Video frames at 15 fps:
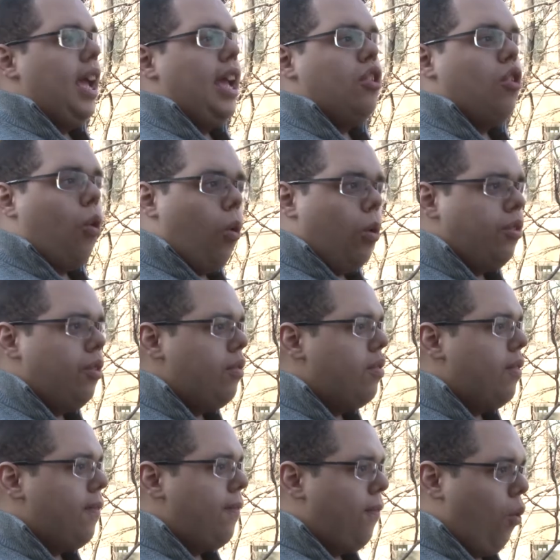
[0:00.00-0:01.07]
in order
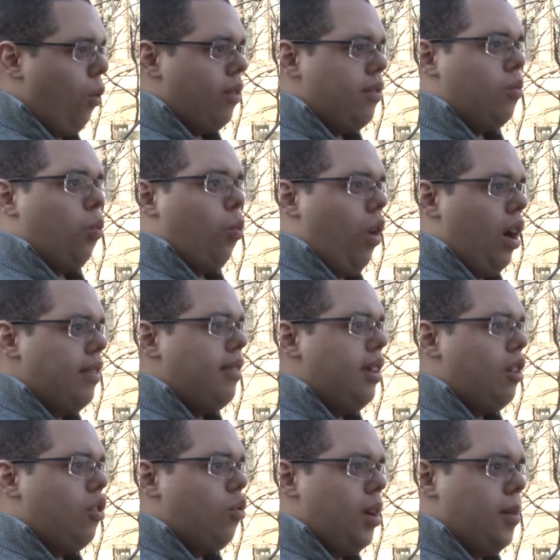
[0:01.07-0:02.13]
to force
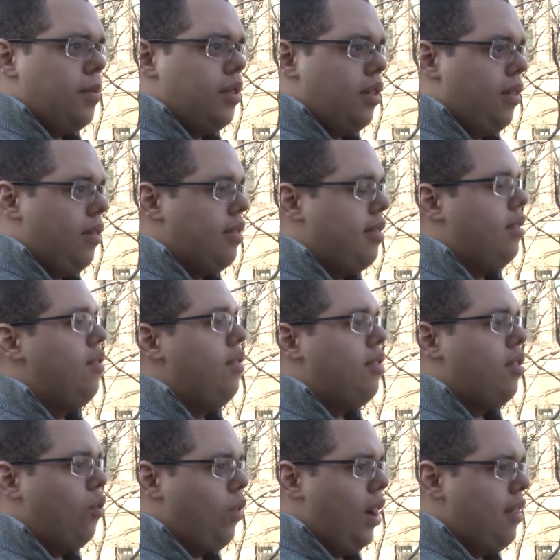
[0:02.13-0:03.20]
wanted criminals to
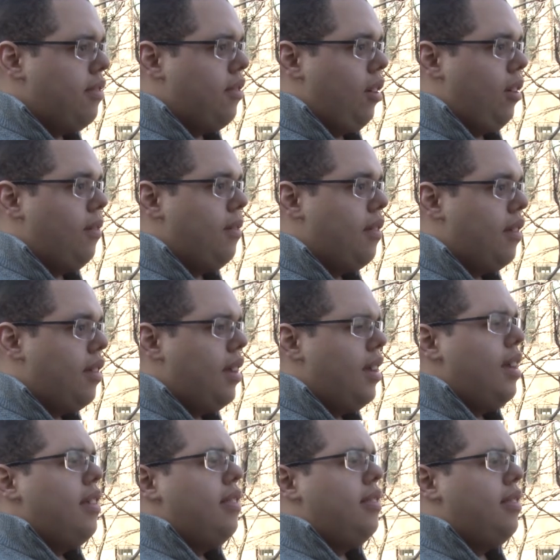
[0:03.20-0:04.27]
surrender.
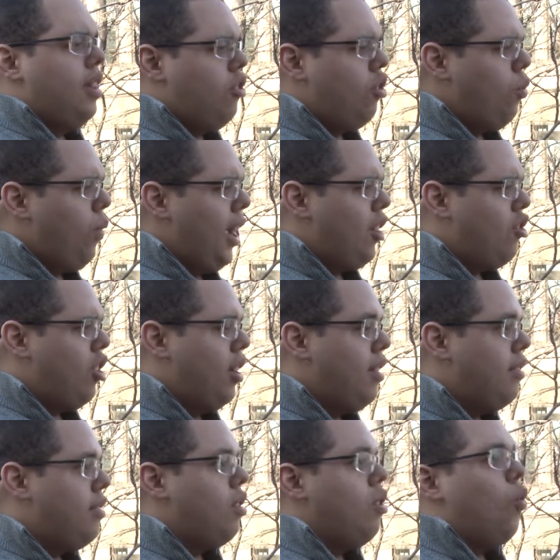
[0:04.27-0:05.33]

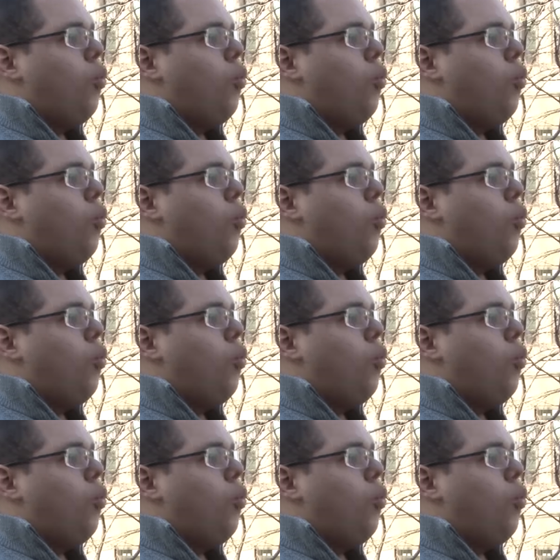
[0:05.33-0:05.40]
Situations